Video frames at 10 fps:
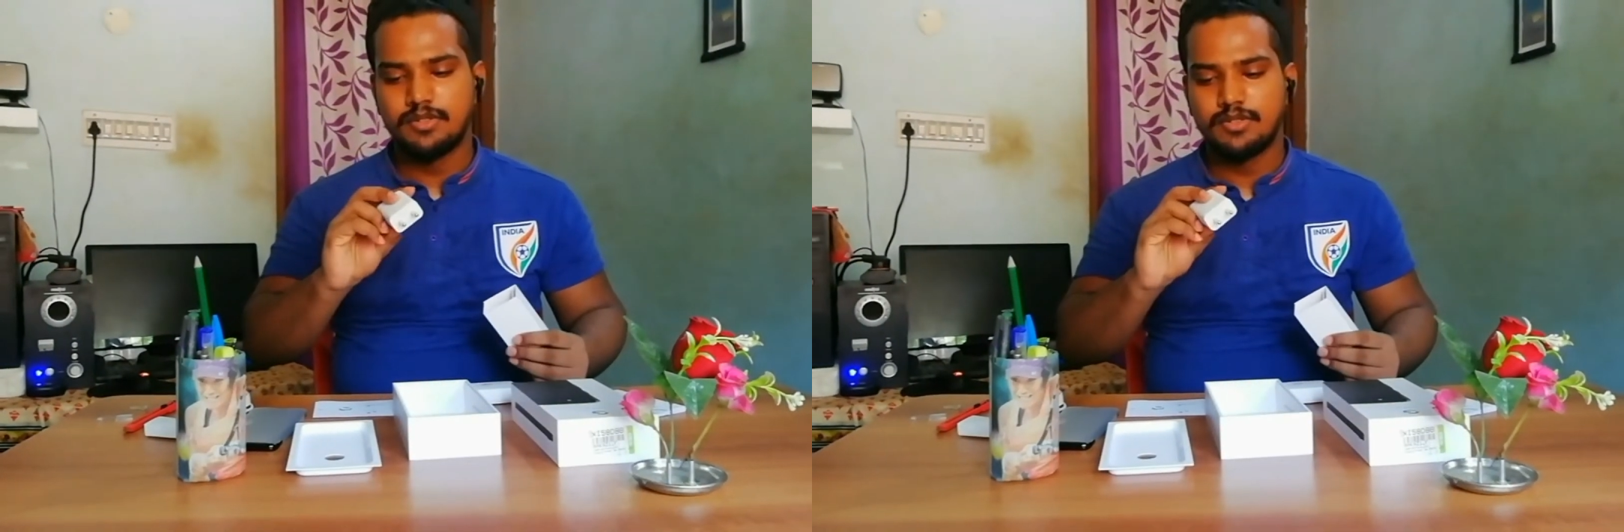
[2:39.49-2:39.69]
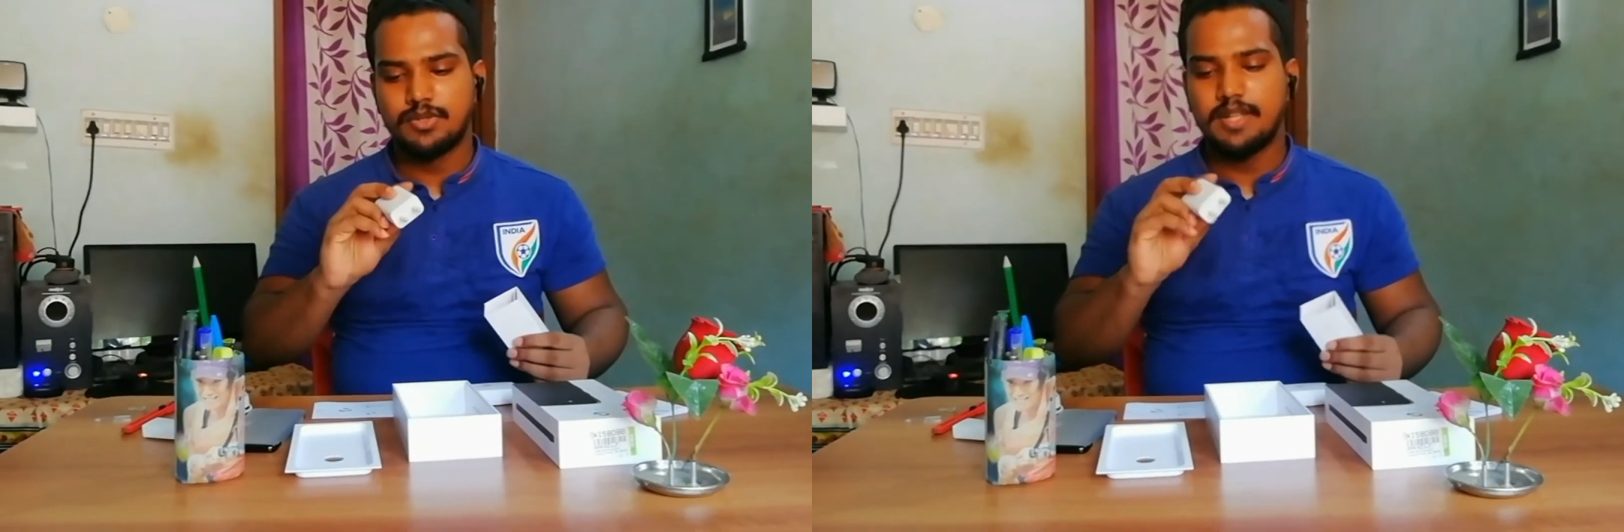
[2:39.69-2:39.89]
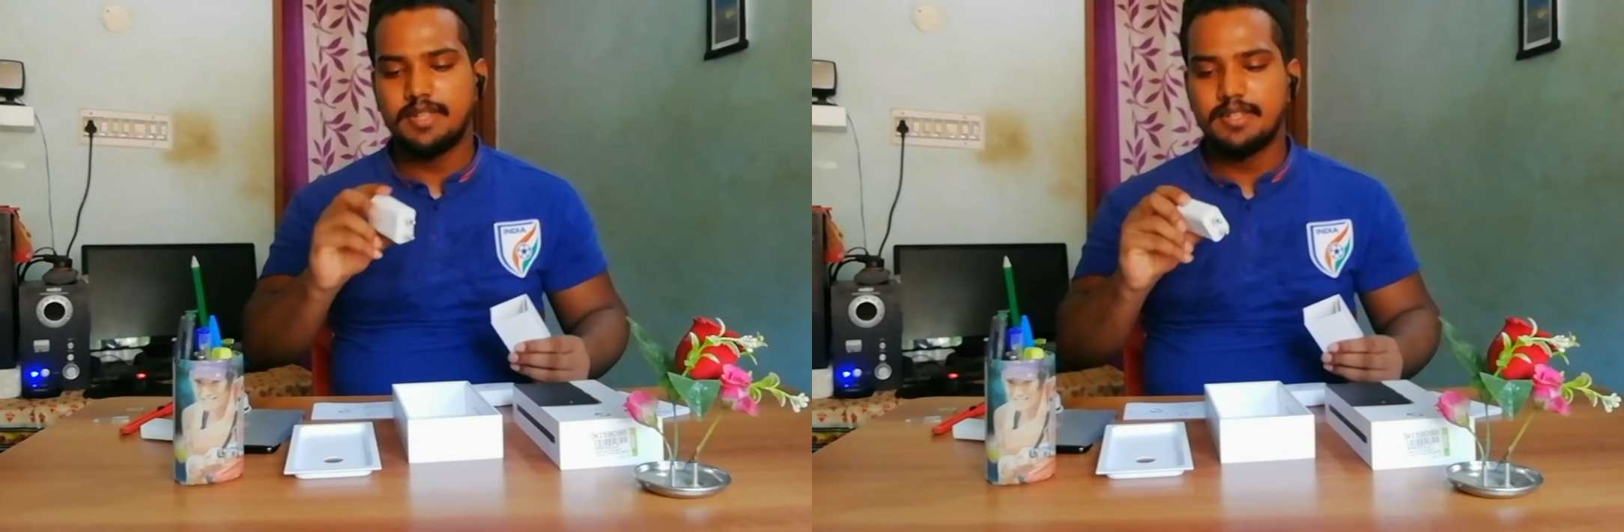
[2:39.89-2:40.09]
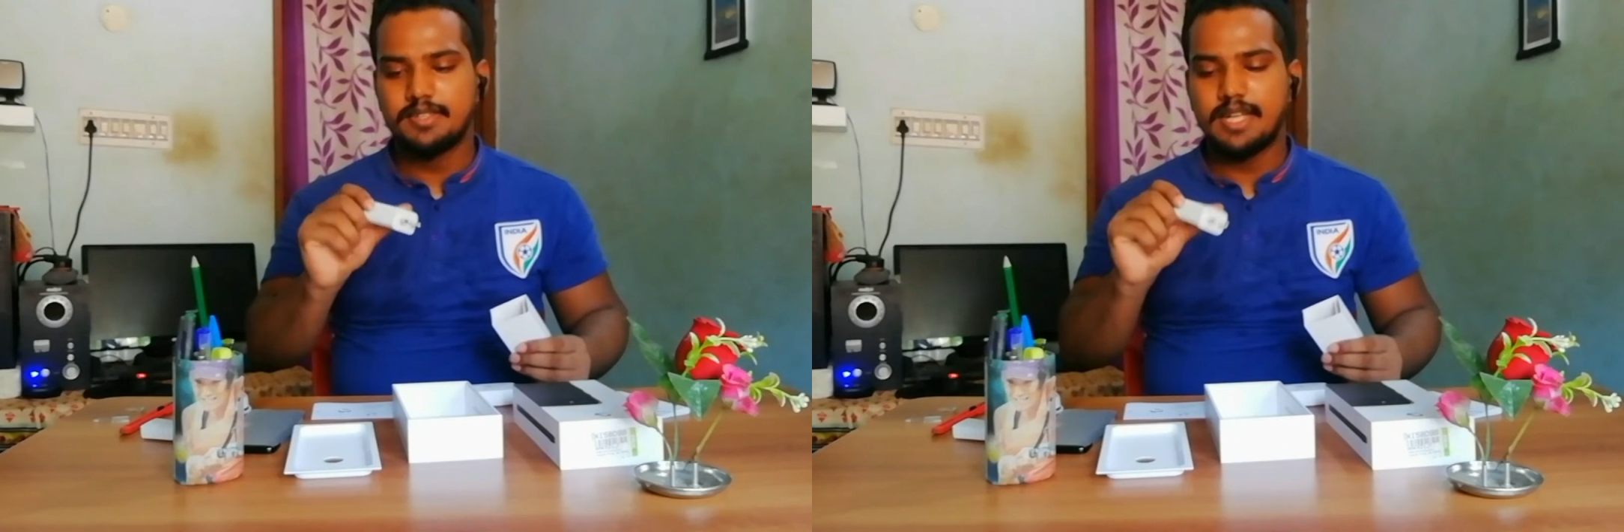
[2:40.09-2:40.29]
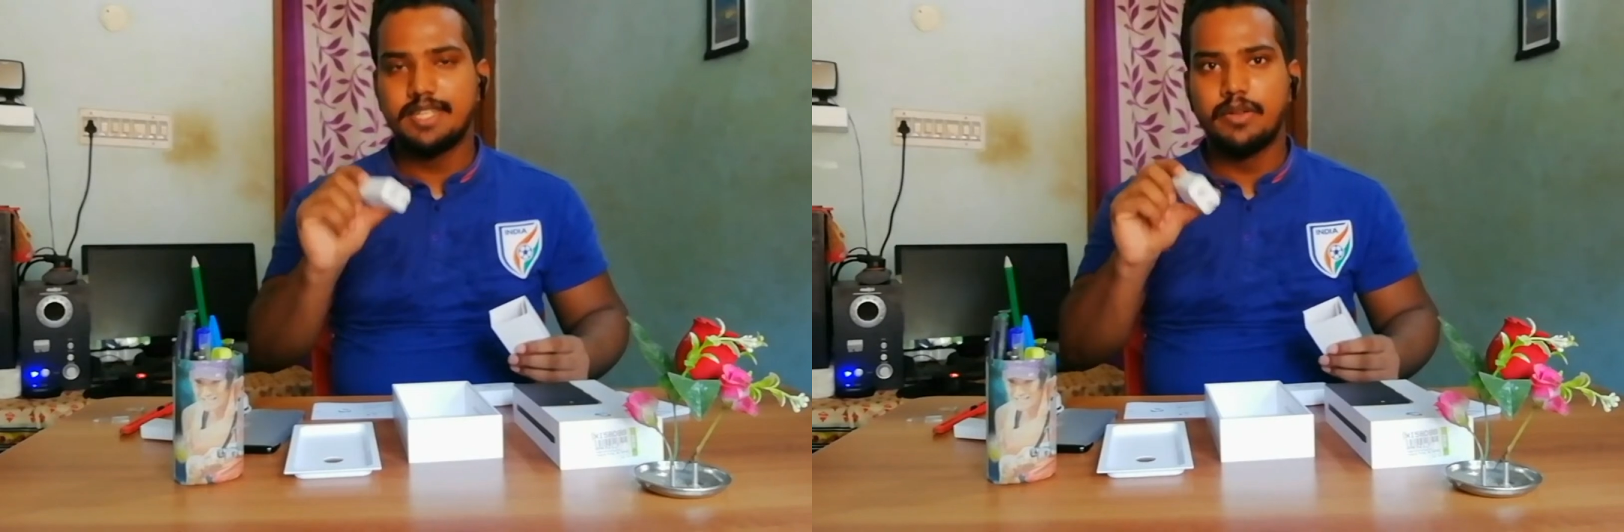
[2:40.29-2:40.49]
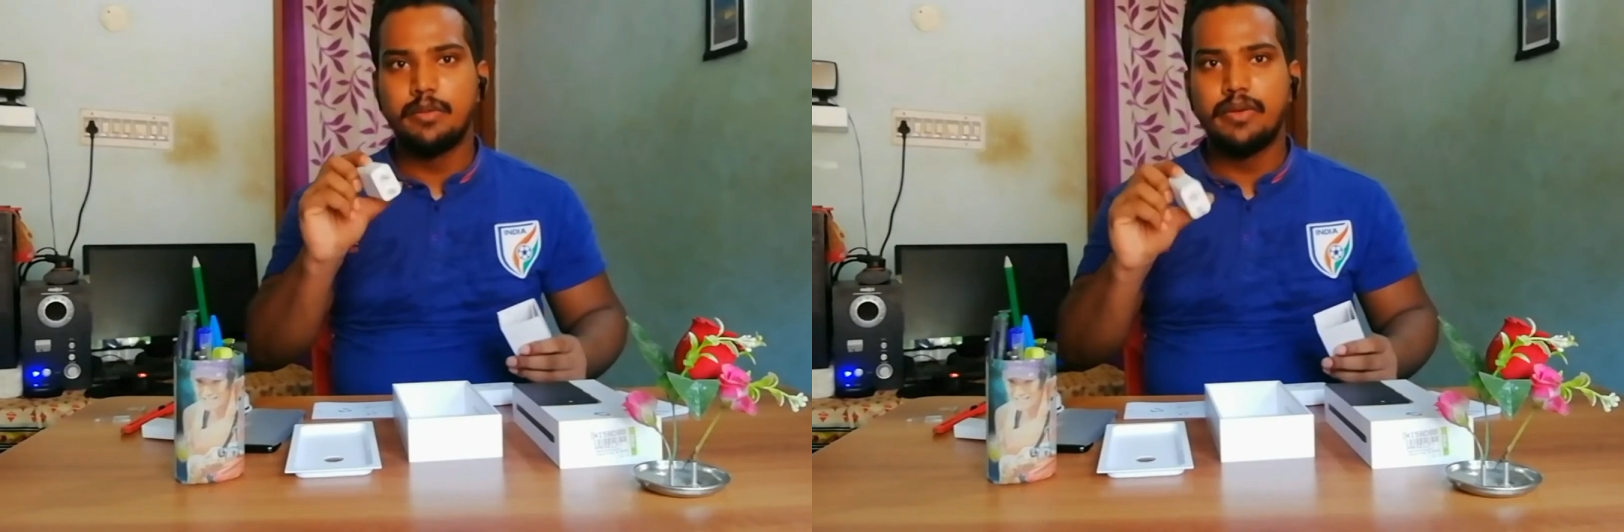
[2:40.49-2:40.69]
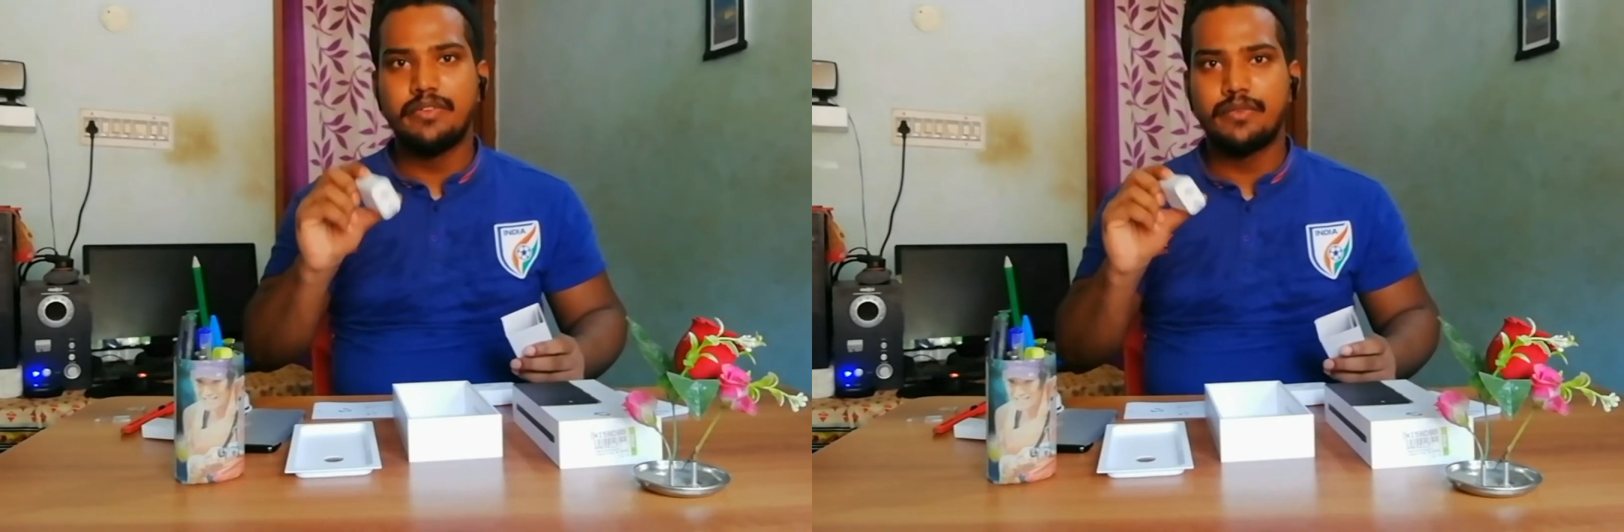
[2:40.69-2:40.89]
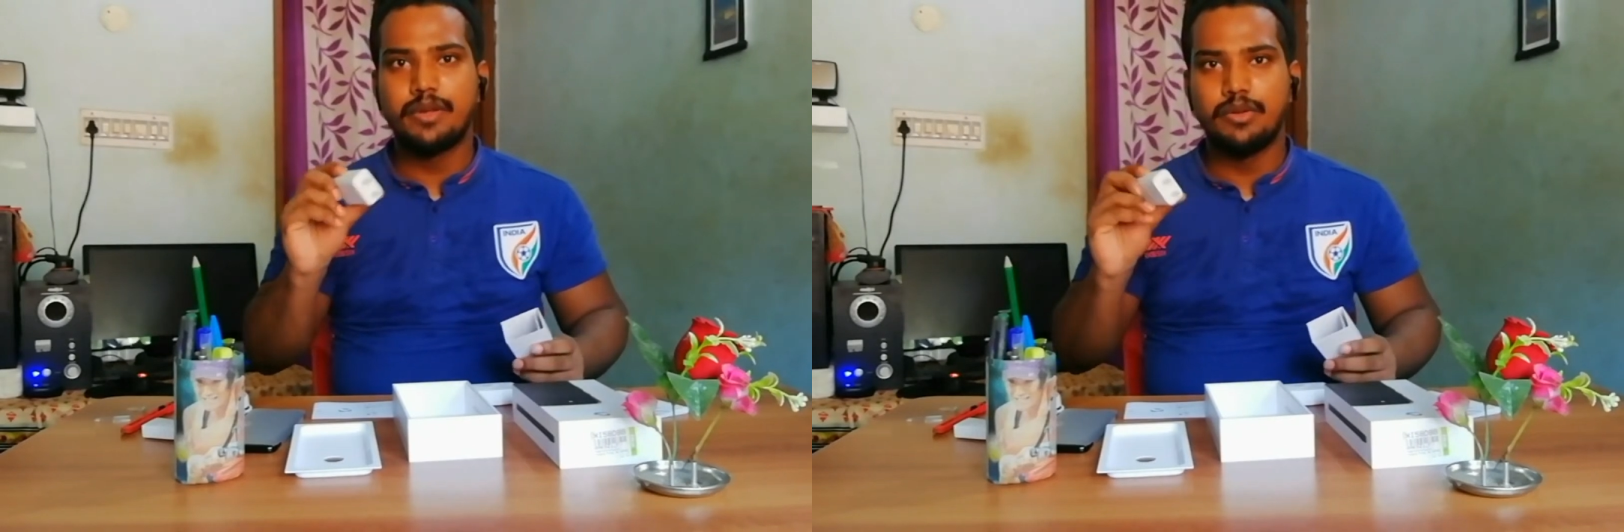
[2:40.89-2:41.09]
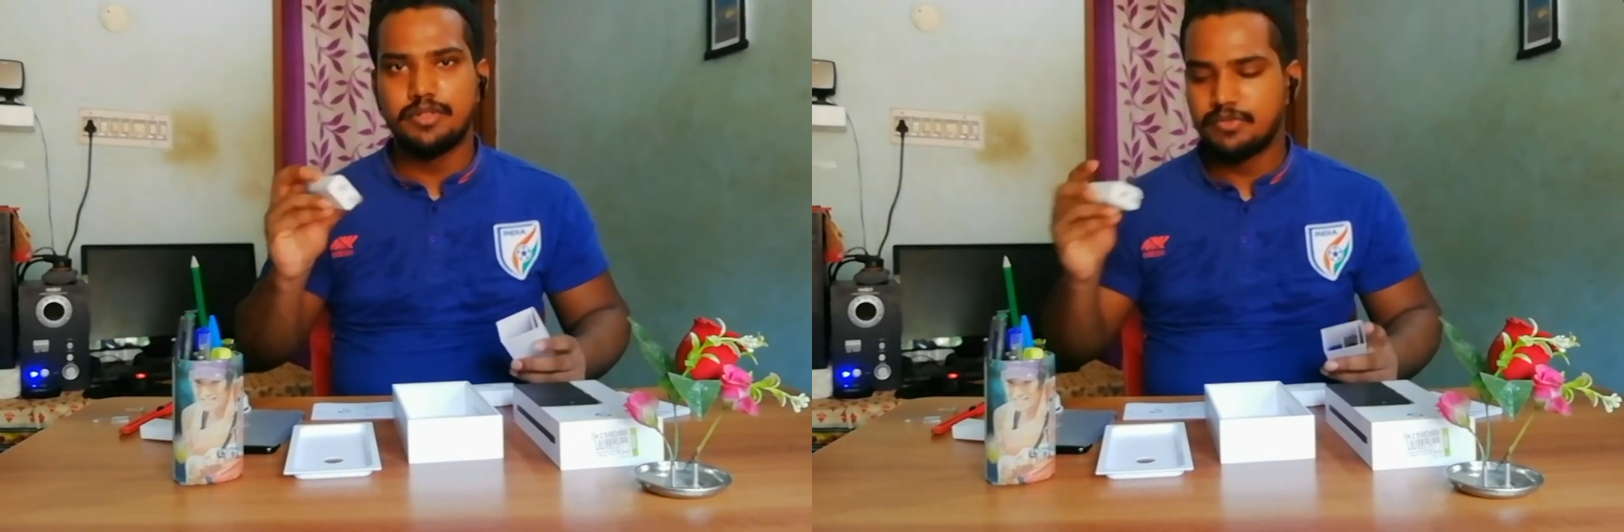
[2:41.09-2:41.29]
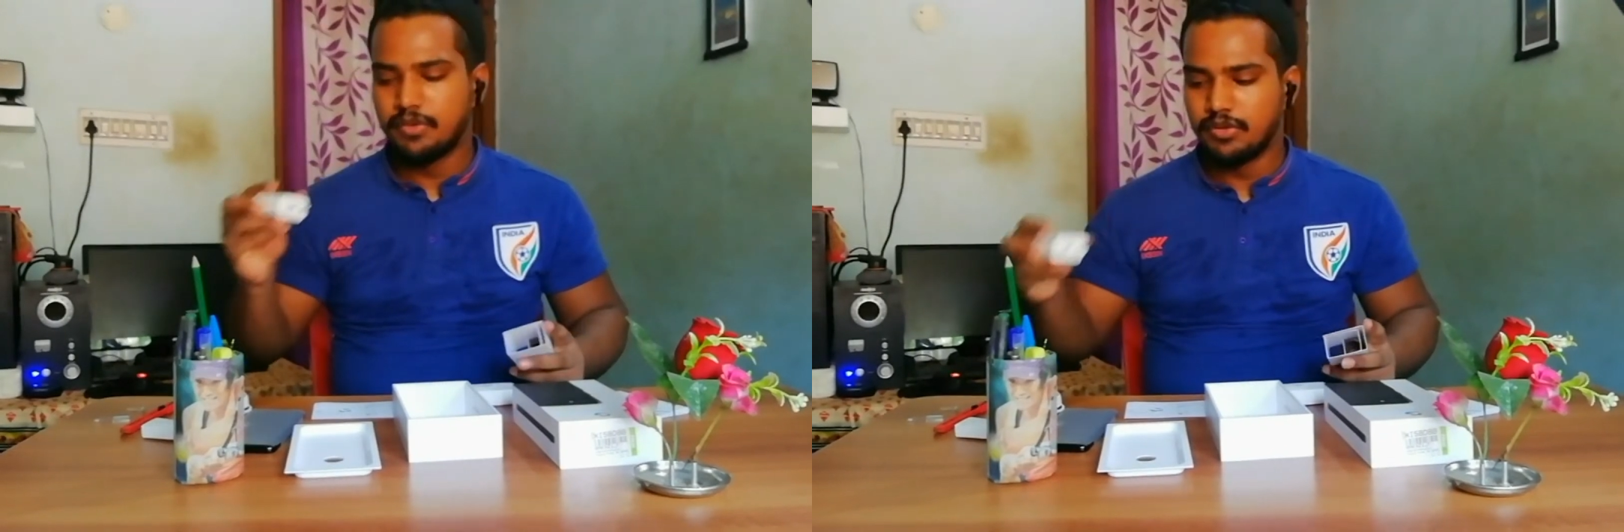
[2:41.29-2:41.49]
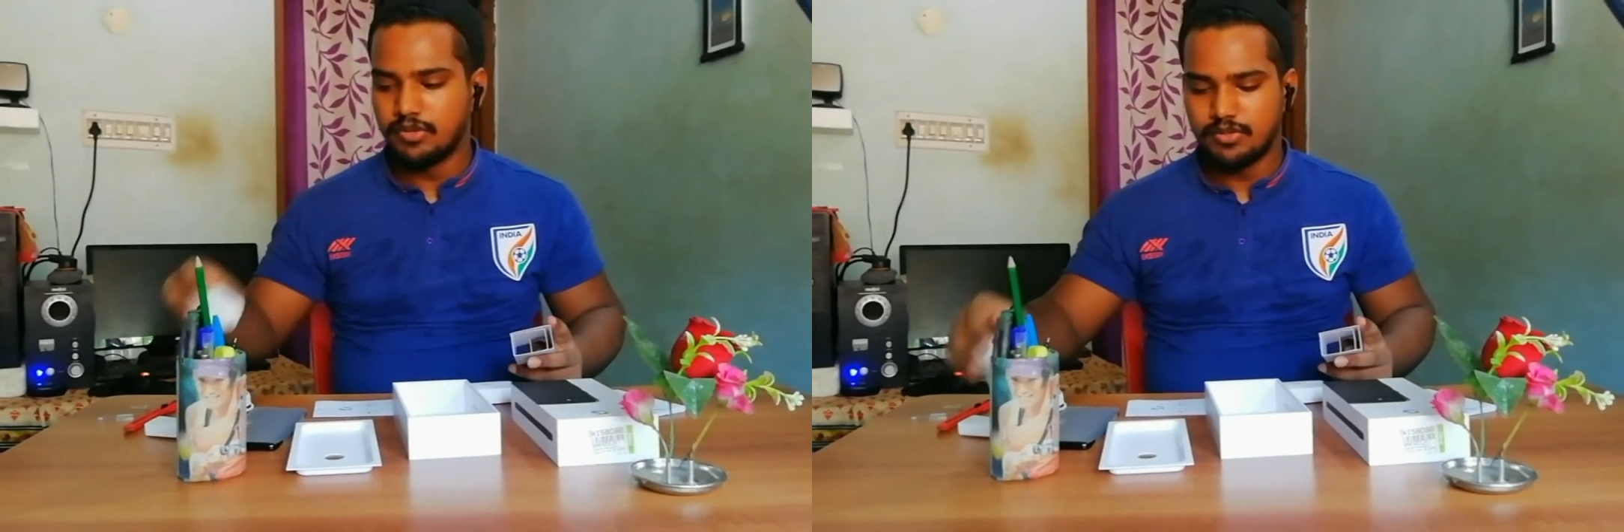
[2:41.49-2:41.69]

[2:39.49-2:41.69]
So I think the charging will be very quick on this phone.